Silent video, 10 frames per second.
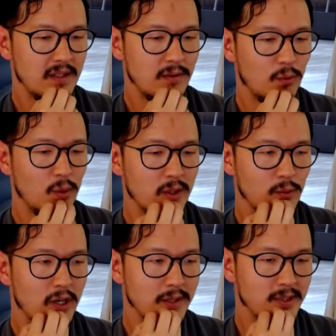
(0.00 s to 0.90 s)
what
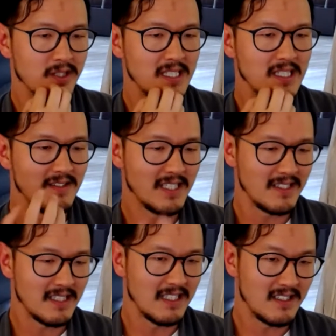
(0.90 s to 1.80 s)
one perceives
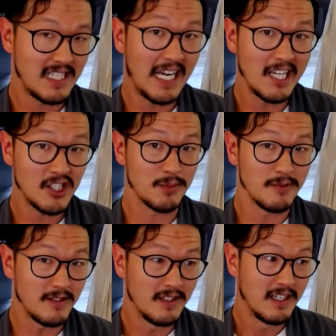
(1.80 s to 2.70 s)
as, as tangible.
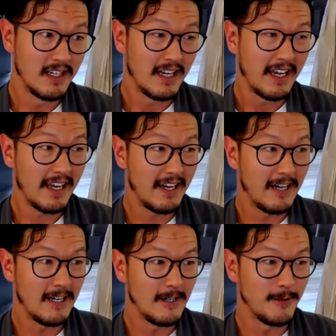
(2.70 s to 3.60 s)

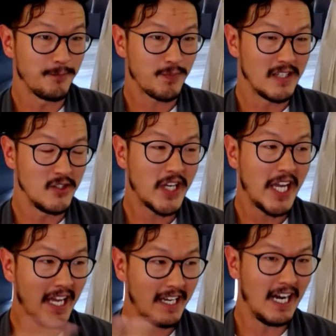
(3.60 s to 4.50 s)
Um, and you
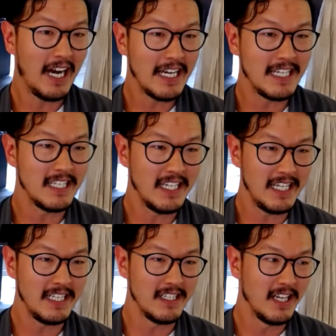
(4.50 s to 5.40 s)
can't hide it
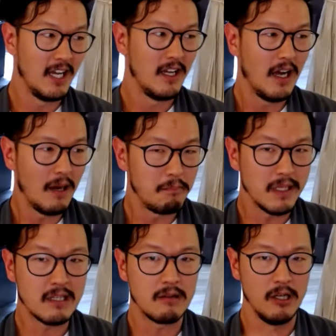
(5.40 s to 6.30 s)
in a
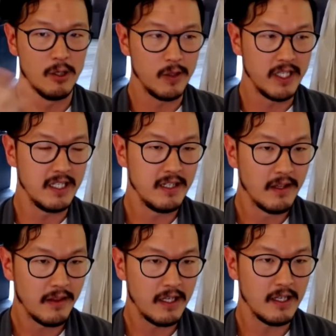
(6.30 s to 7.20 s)
big glowy
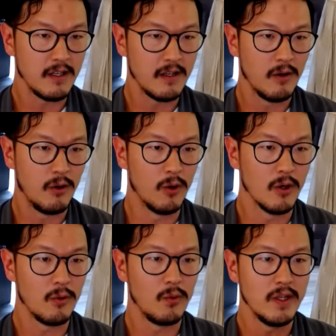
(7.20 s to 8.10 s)
thing
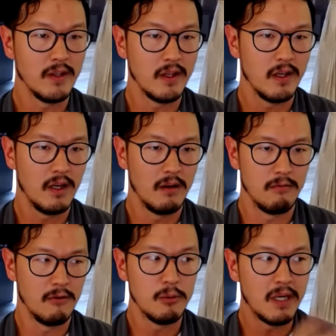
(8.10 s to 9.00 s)
or with a
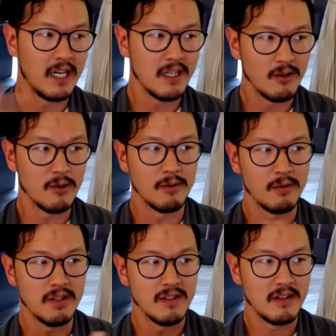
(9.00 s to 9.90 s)
robot or
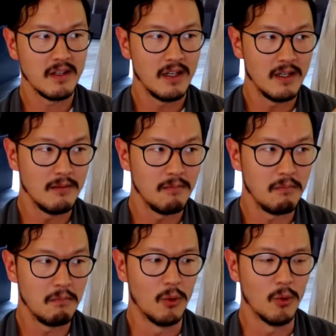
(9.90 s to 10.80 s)
with um,
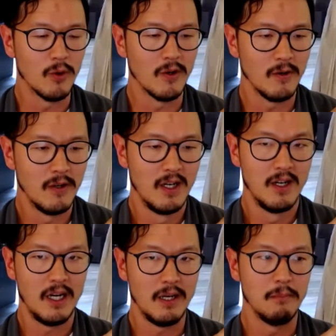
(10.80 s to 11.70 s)
more
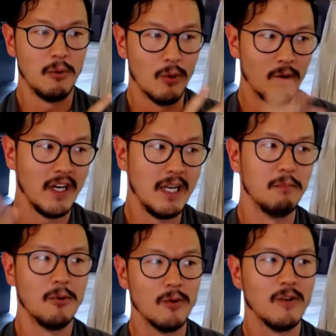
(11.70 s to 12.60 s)
and more and
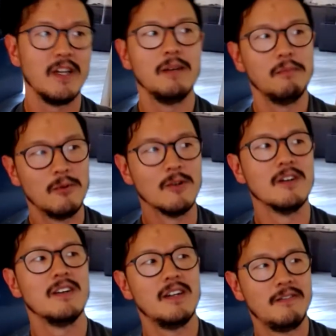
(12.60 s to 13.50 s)
more and
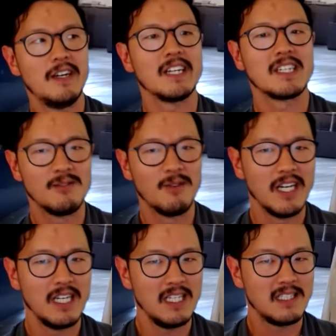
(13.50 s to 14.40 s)
more effects
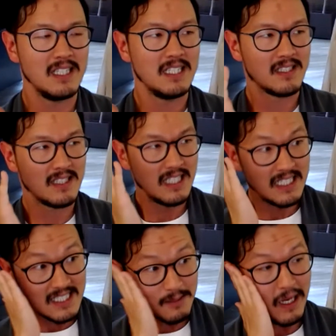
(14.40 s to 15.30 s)
right it's it's
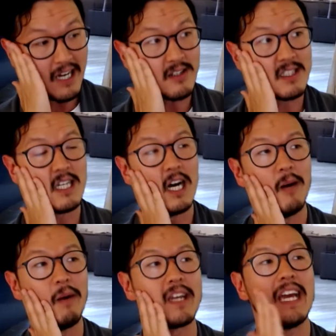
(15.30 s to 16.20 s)
it's about
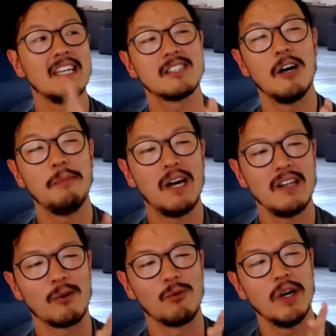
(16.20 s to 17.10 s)
um, again it's all about
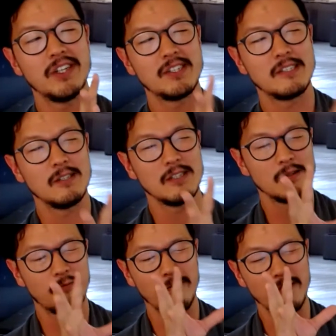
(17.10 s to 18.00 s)
like what
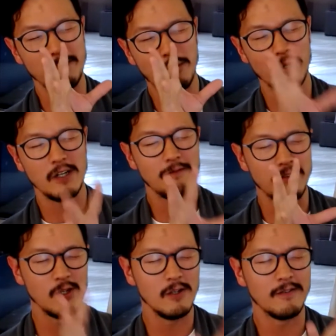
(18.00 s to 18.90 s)
is from the point of
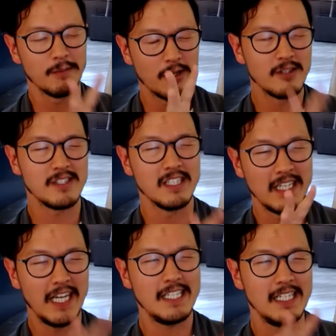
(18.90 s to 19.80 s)
view of a person in
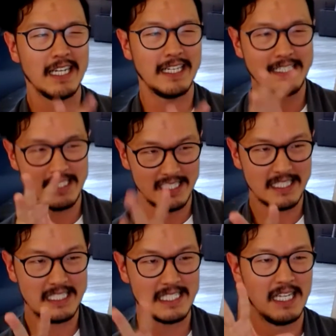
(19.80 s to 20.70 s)

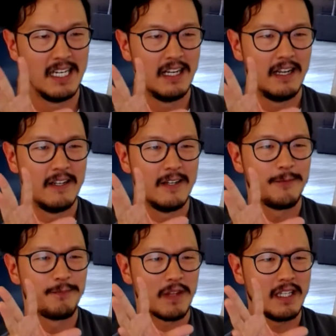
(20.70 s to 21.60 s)
1896
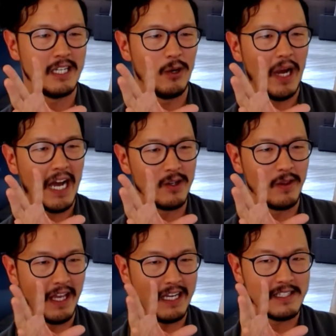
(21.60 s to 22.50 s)
you know how do
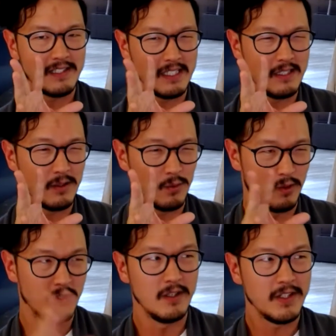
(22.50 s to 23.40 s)
they see the
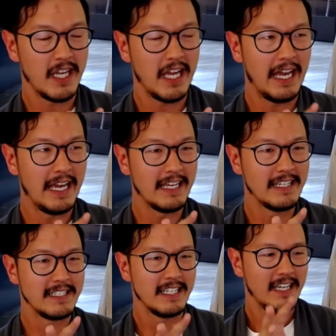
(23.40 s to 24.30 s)
world
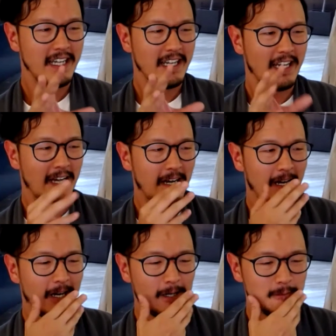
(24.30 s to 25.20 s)
and
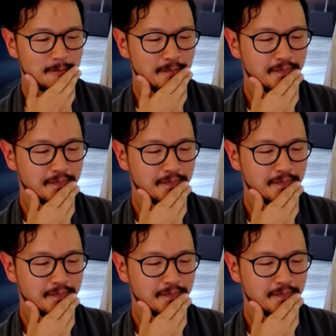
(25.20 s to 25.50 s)
um,